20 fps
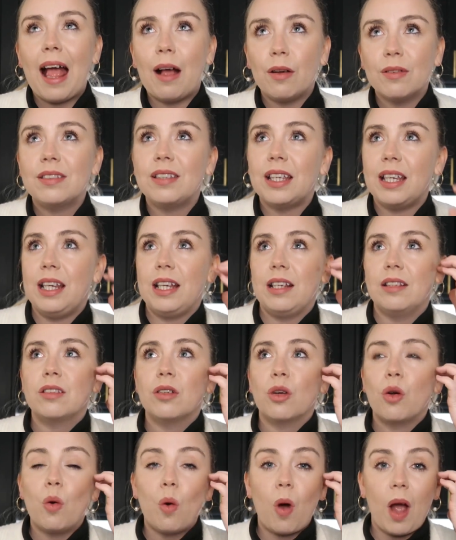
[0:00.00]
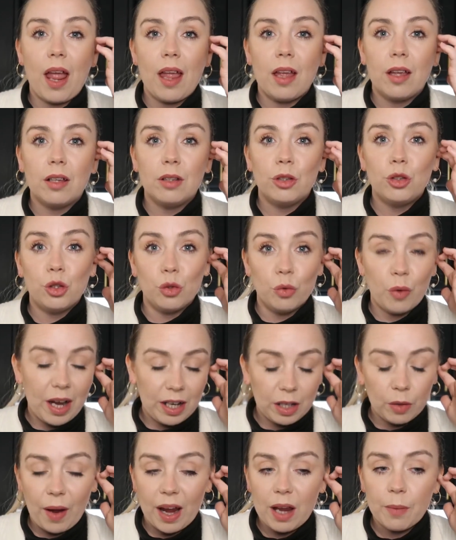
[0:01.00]
our ceilings are quite tall
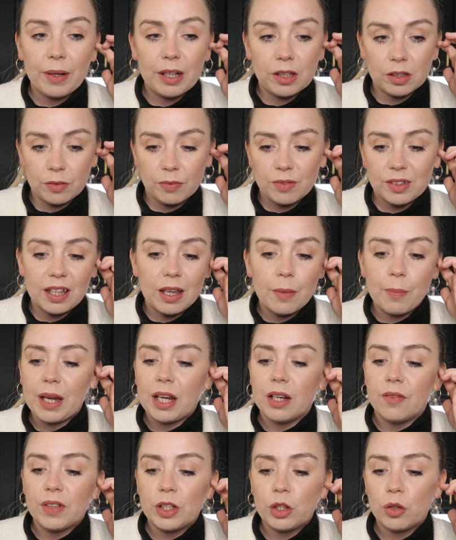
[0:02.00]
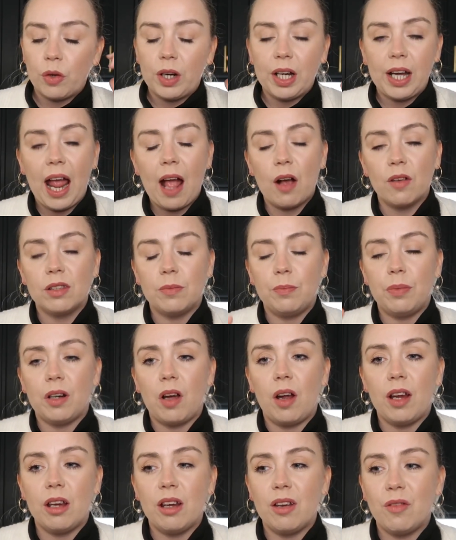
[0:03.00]
anyway, because obviously it being a Victorian house, but
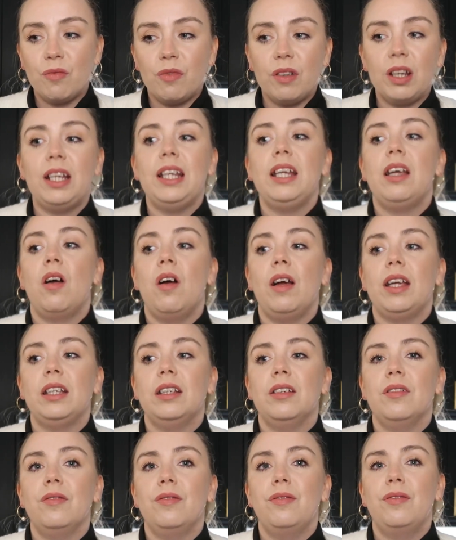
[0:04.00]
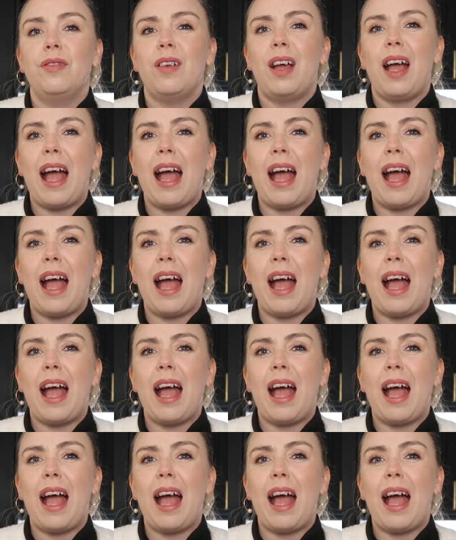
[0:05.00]
it really kind of